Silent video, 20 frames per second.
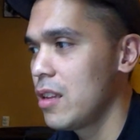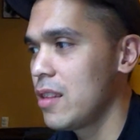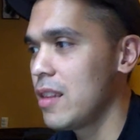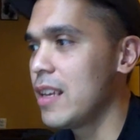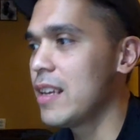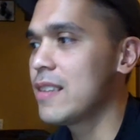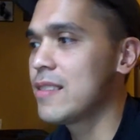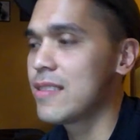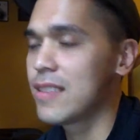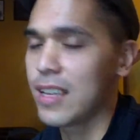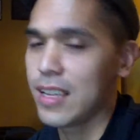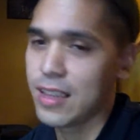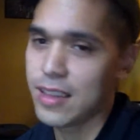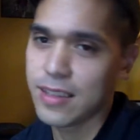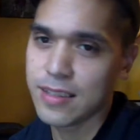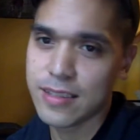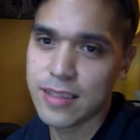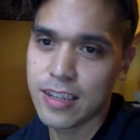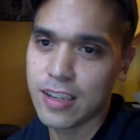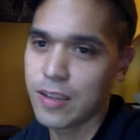thinks that
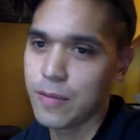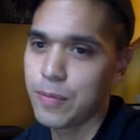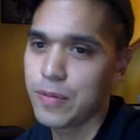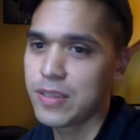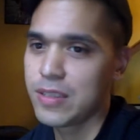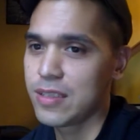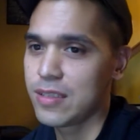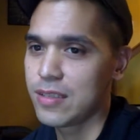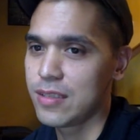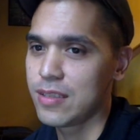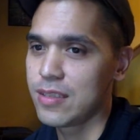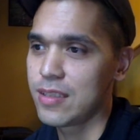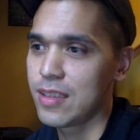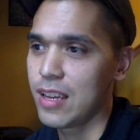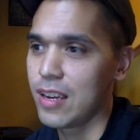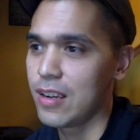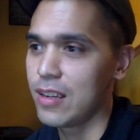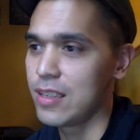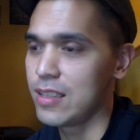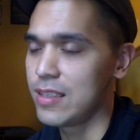this therapist is just
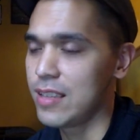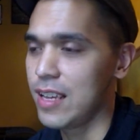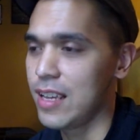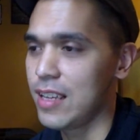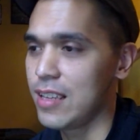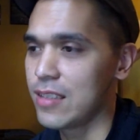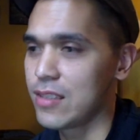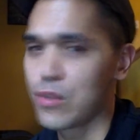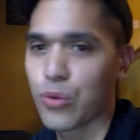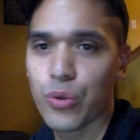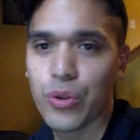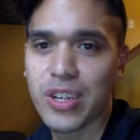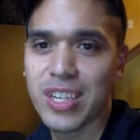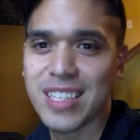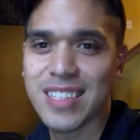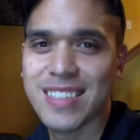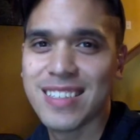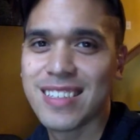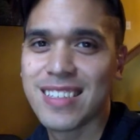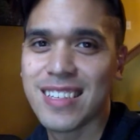there to take his
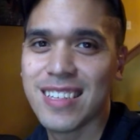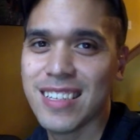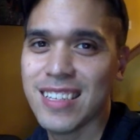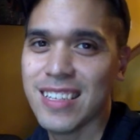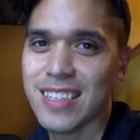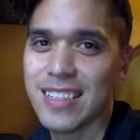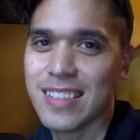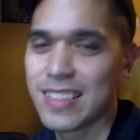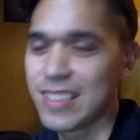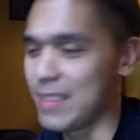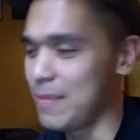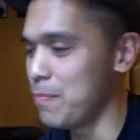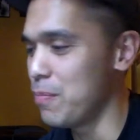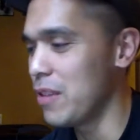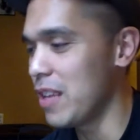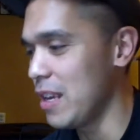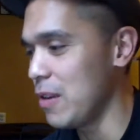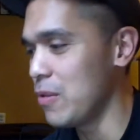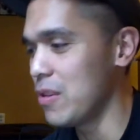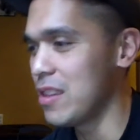toys, to
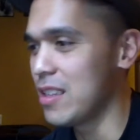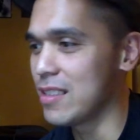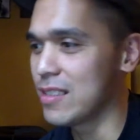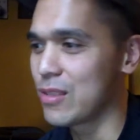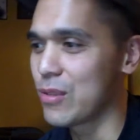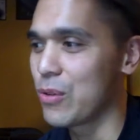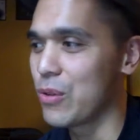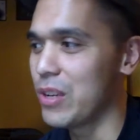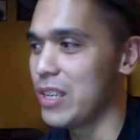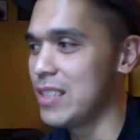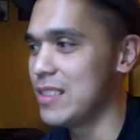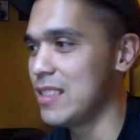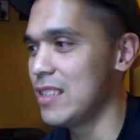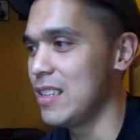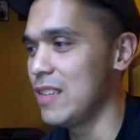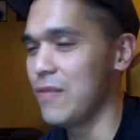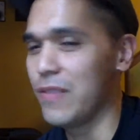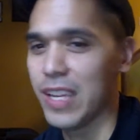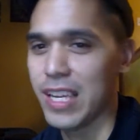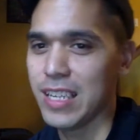play with his toys
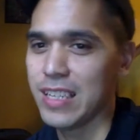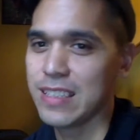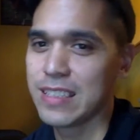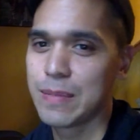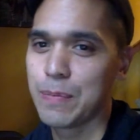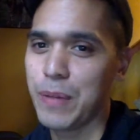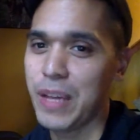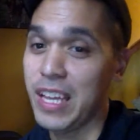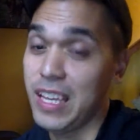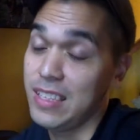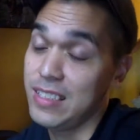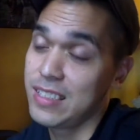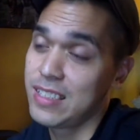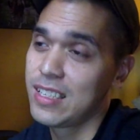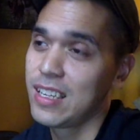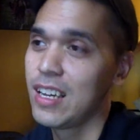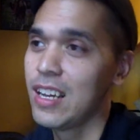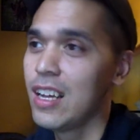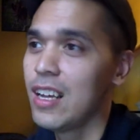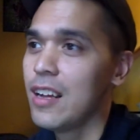and invade his
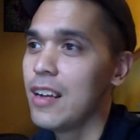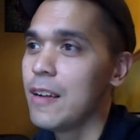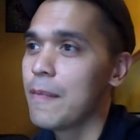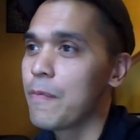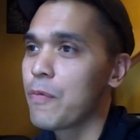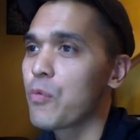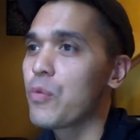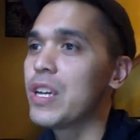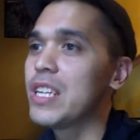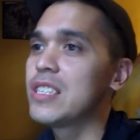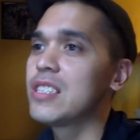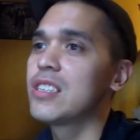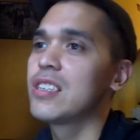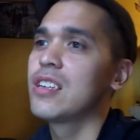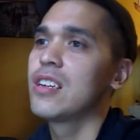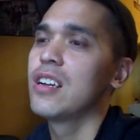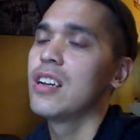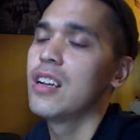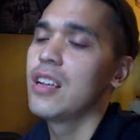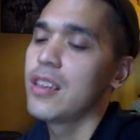space,
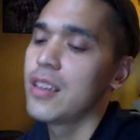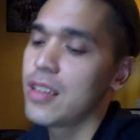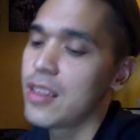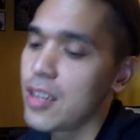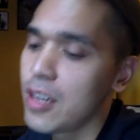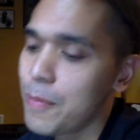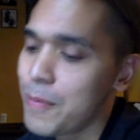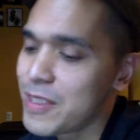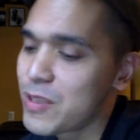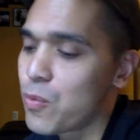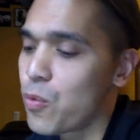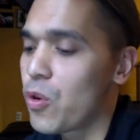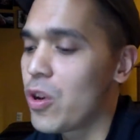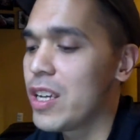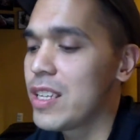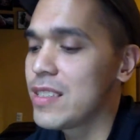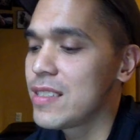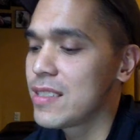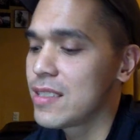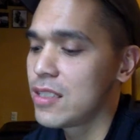which the therapist
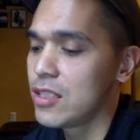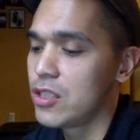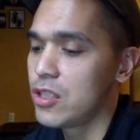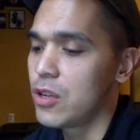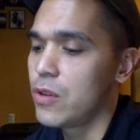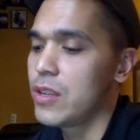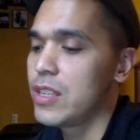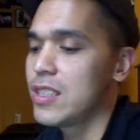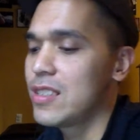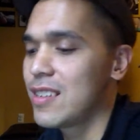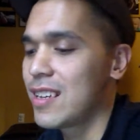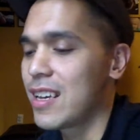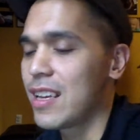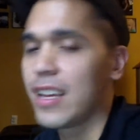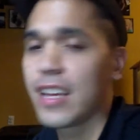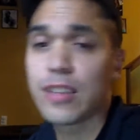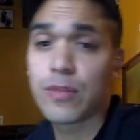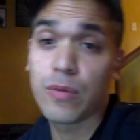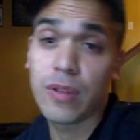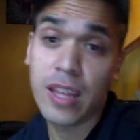wants Jonah to
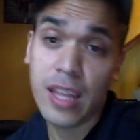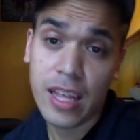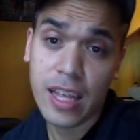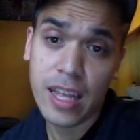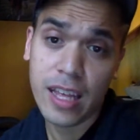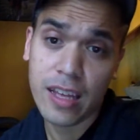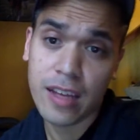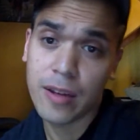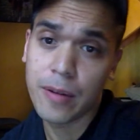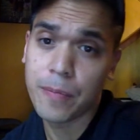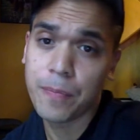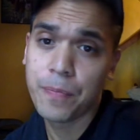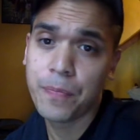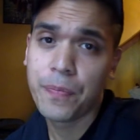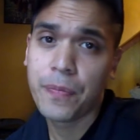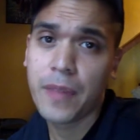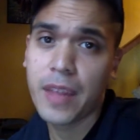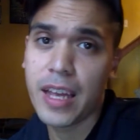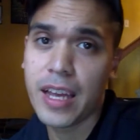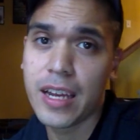connect with him
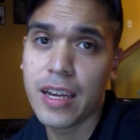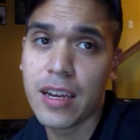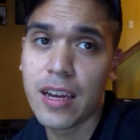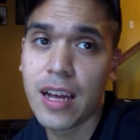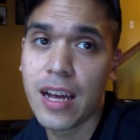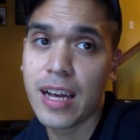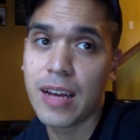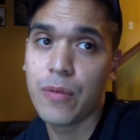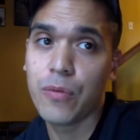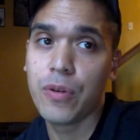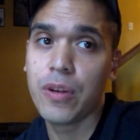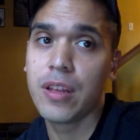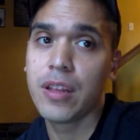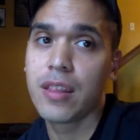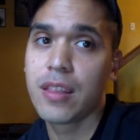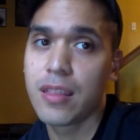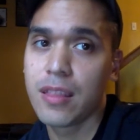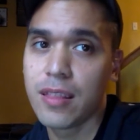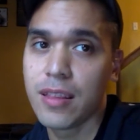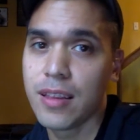and not
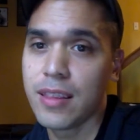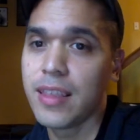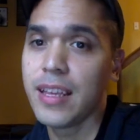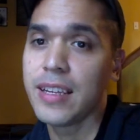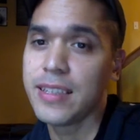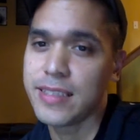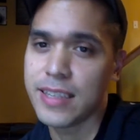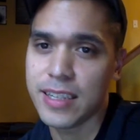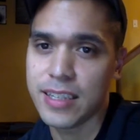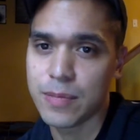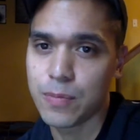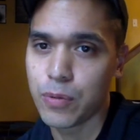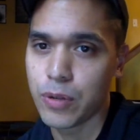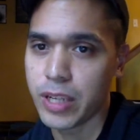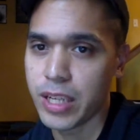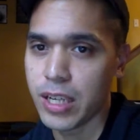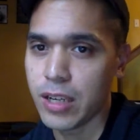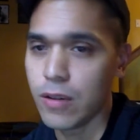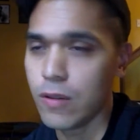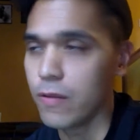with the things that he's
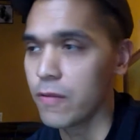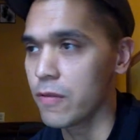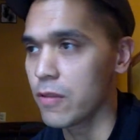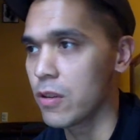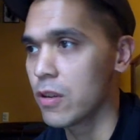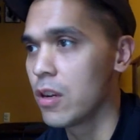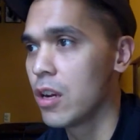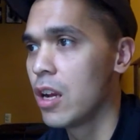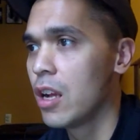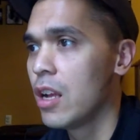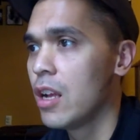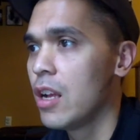bringing over.